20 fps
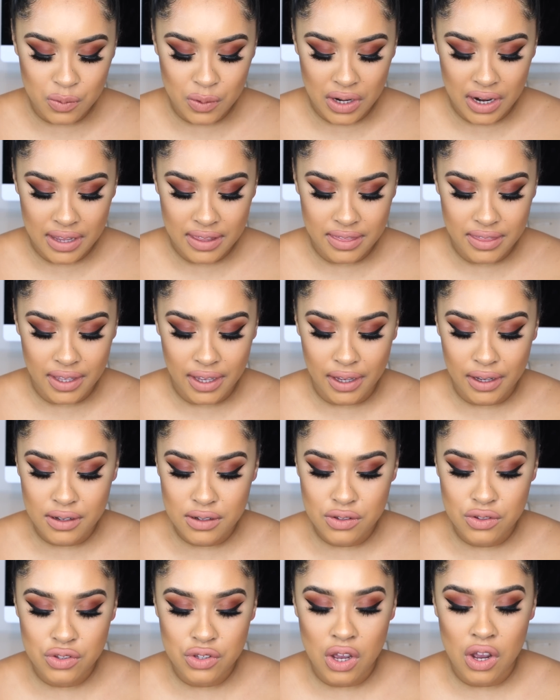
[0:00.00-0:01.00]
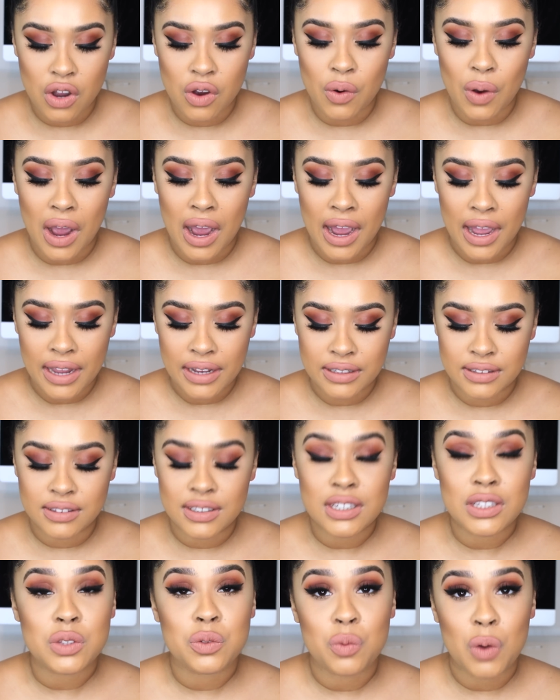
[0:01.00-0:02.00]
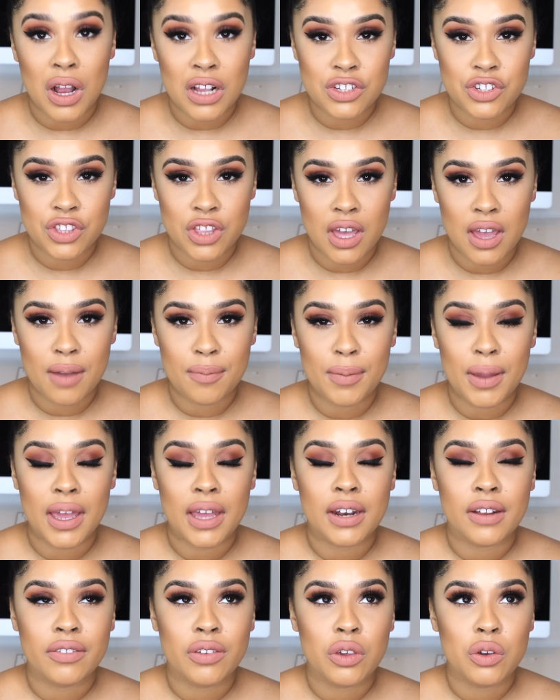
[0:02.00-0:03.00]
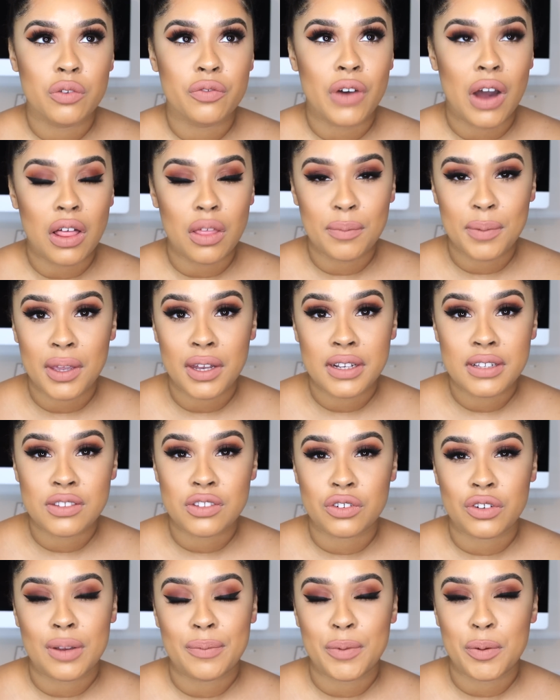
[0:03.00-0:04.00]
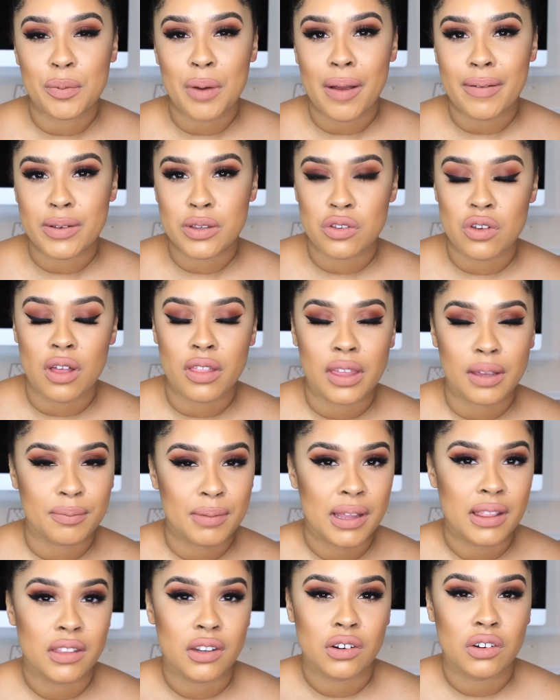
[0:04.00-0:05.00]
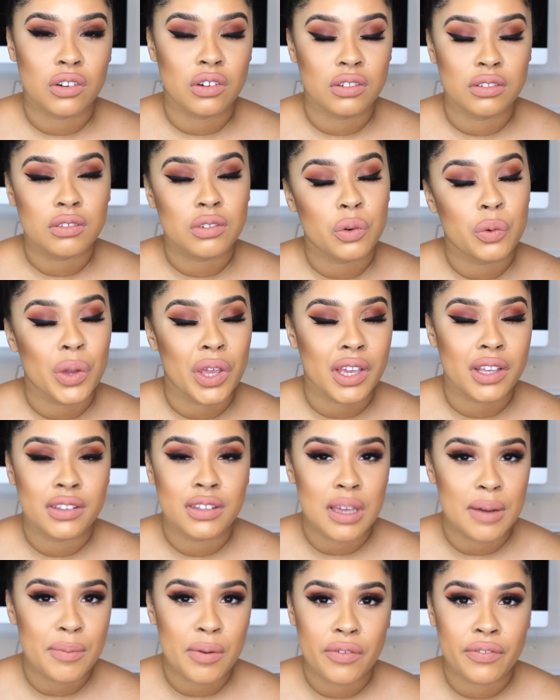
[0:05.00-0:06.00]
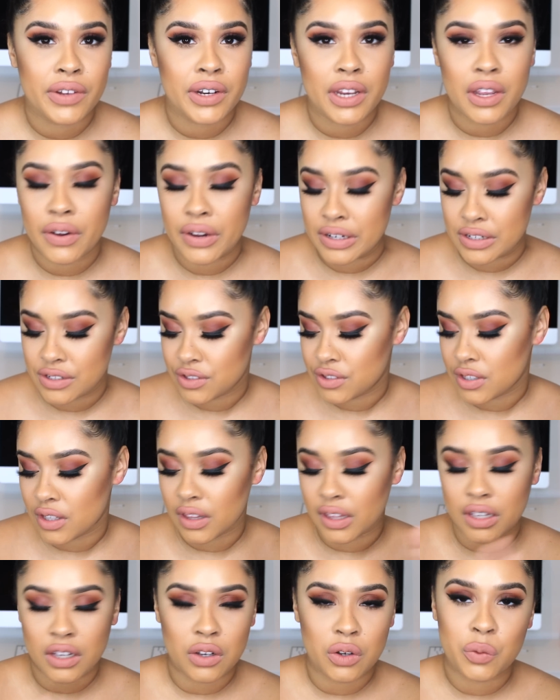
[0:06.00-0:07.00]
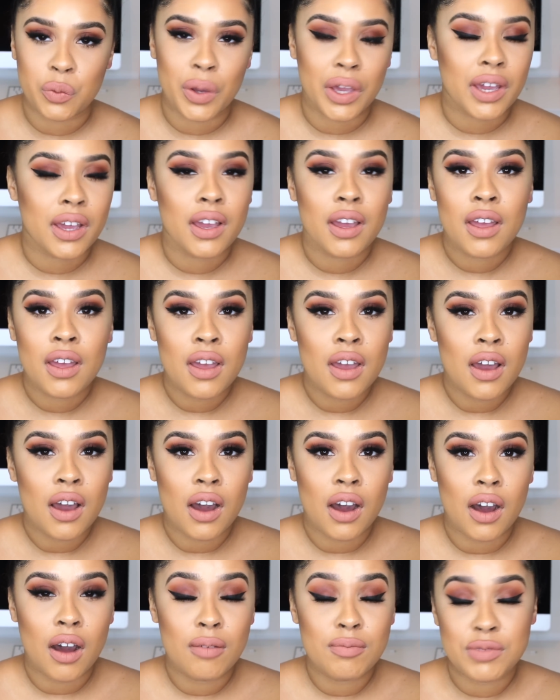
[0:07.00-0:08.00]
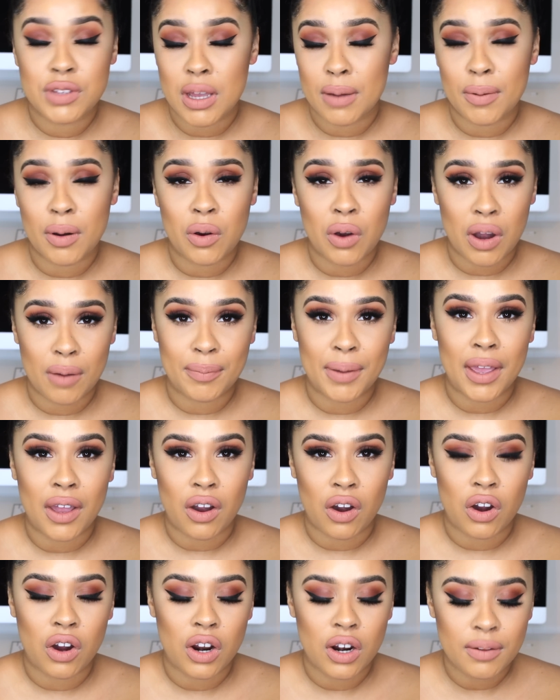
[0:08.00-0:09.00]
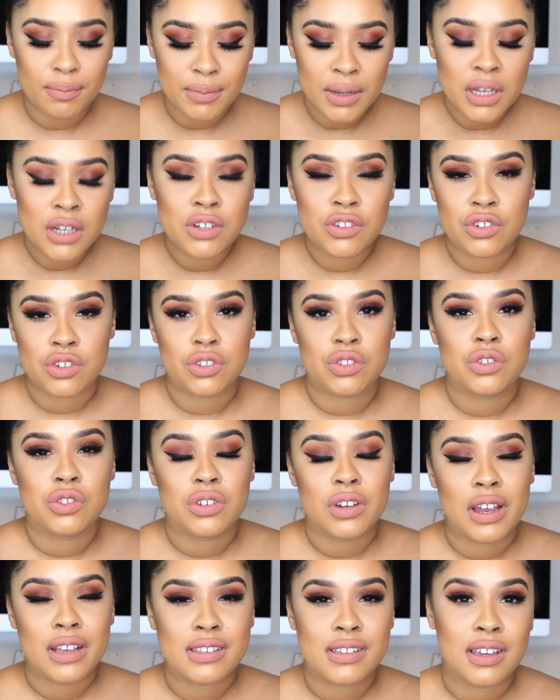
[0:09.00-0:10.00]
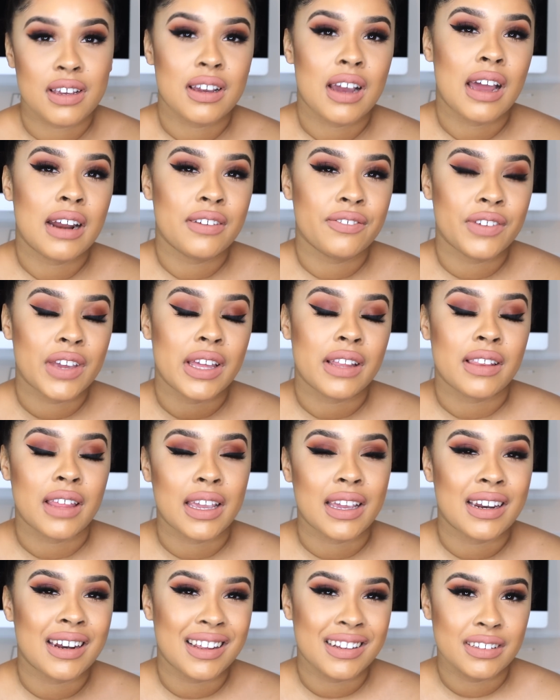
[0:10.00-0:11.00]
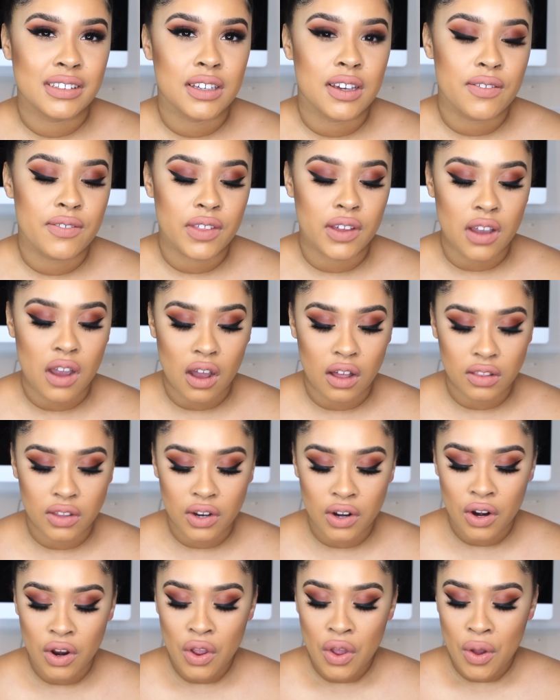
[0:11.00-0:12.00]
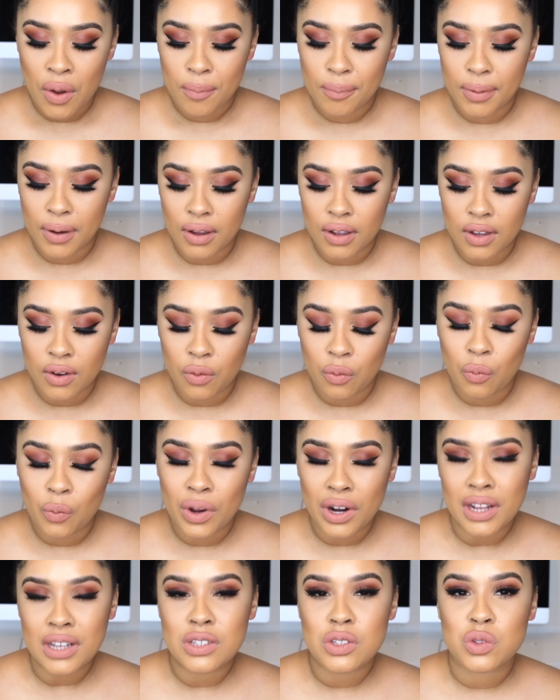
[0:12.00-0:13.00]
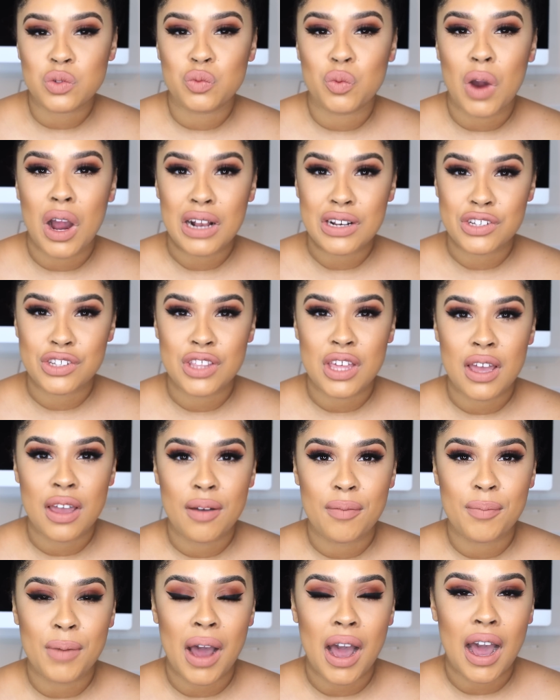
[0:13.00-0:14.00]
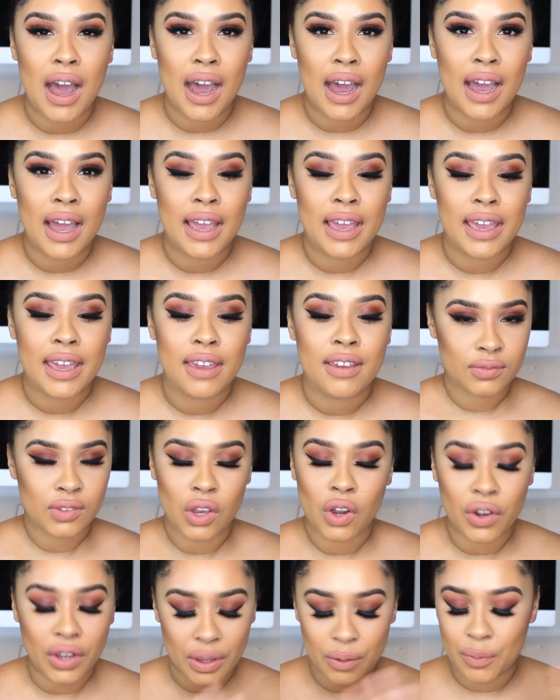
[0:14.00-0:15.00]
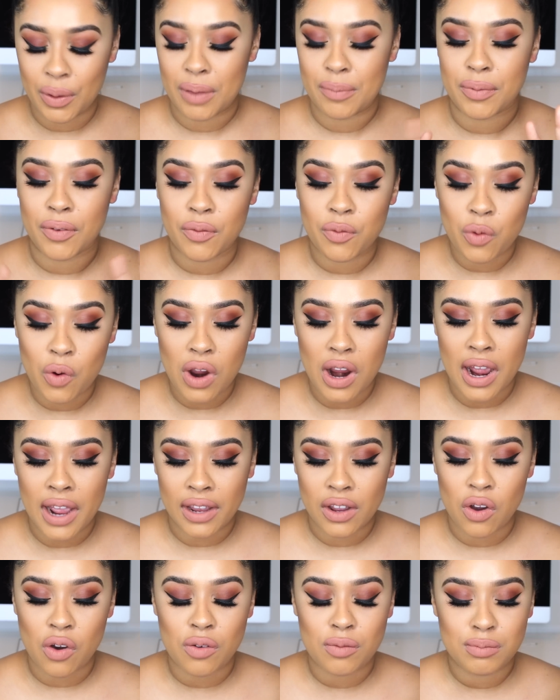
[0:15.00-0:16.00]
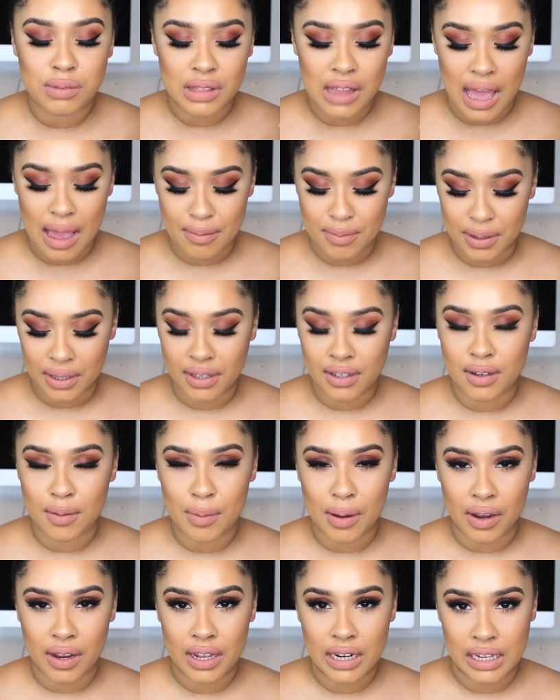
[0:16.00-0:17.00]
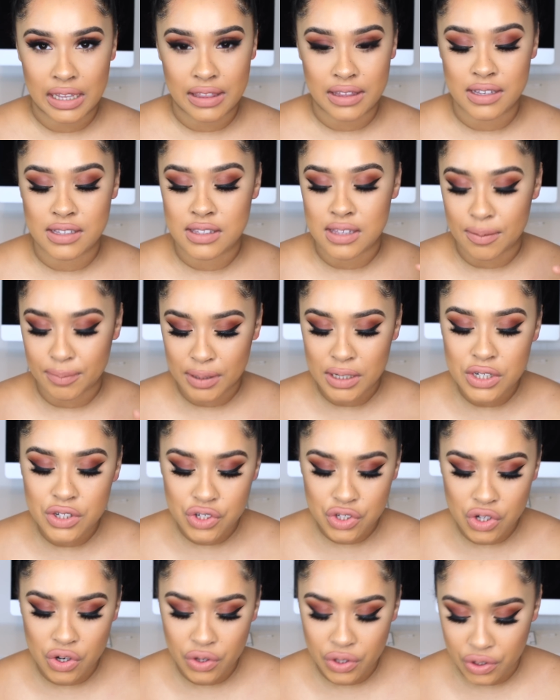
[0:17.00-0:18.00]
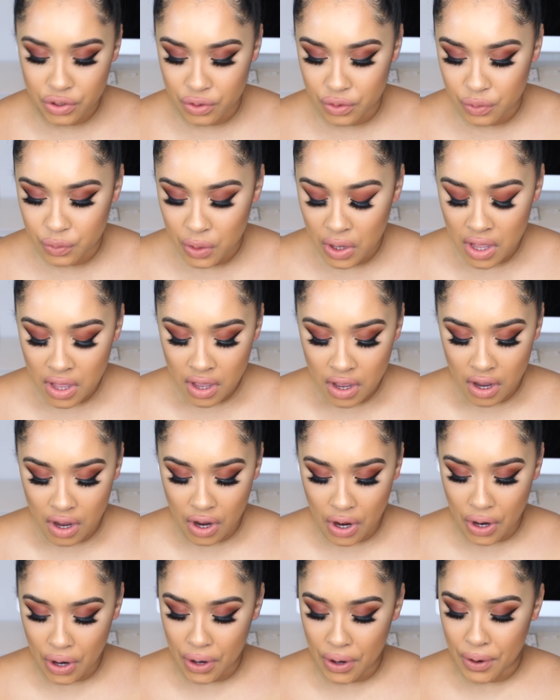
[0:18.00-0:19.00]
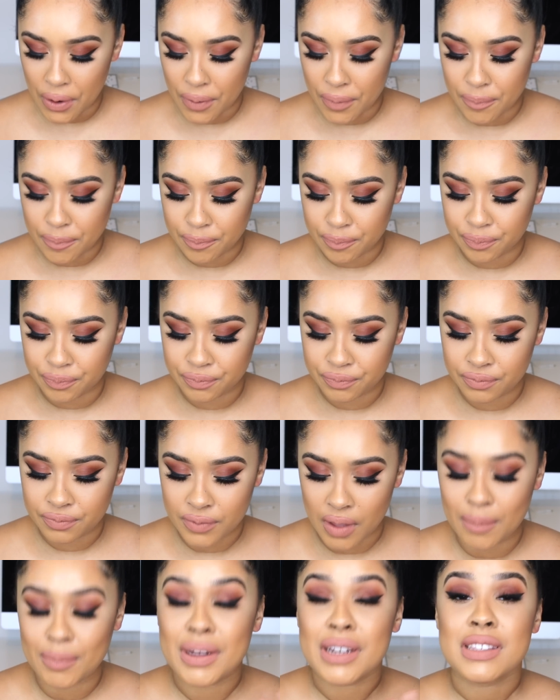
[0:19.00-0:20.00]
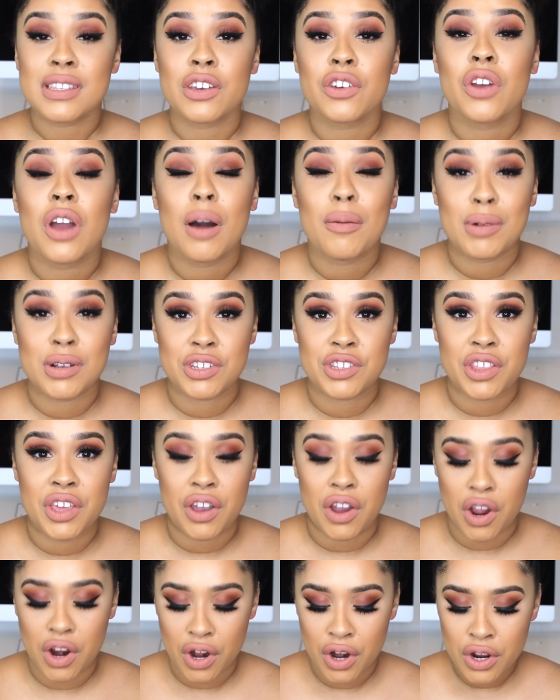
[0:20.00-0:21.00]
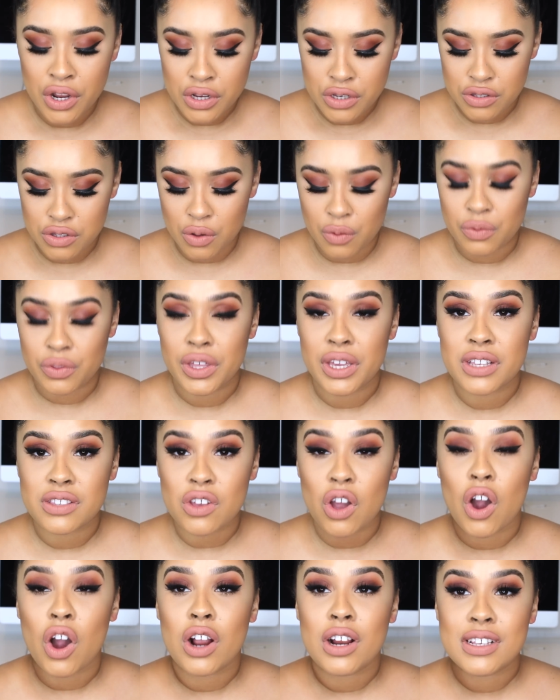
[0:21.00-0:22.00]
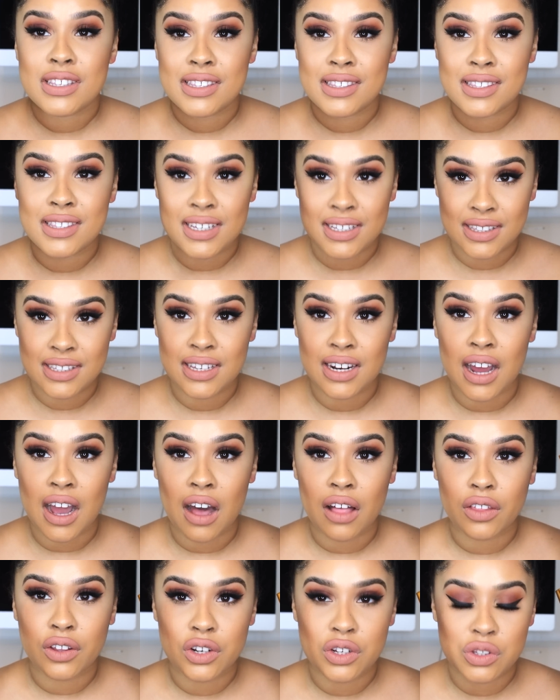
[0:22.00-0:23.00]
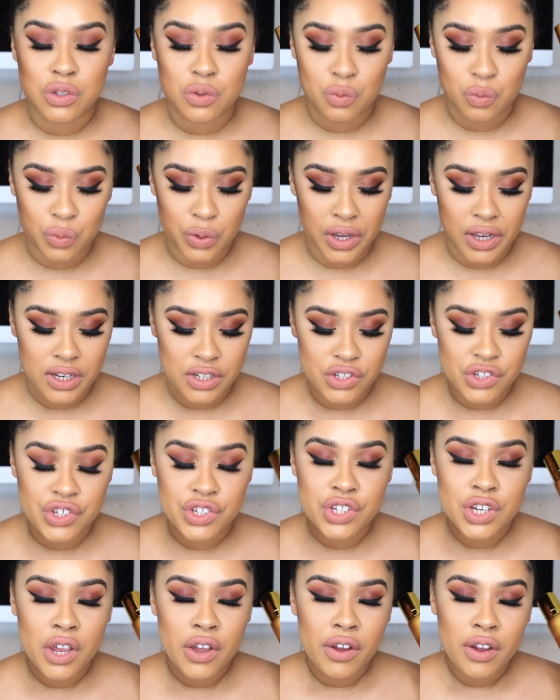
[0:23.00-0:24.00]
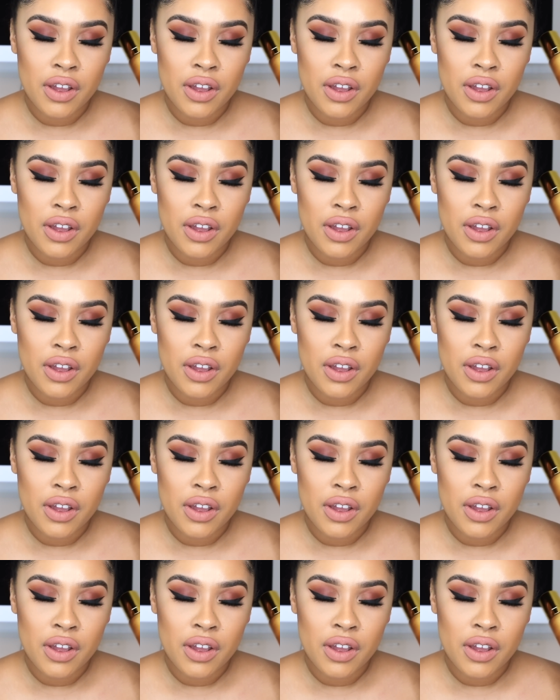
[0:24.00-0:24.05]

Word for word: what I think so I did swatch them and if you follow me on Instagram you probably saw like my little quick demo video I just did like a quick um, demo on my arm just so you guys could kind of get like an idea of the color but when I swatched them I okay wait before I go blabbing about any of this I'm gonna show you um I'm gonna tell you how much they are so these are $60 which